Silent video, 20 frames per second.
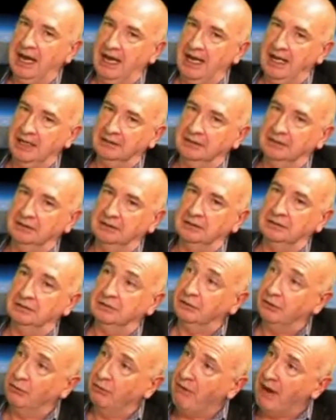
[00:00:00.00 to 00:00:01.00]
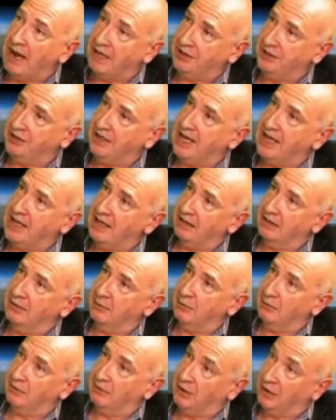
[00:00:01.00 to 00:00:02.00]
and the
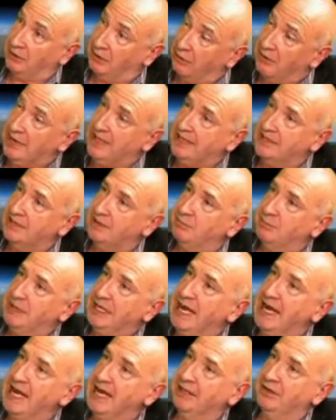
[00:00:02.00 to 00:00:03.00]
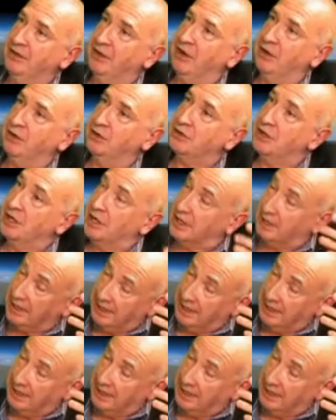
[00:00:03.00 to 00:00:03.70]
rationale and the reason behind those,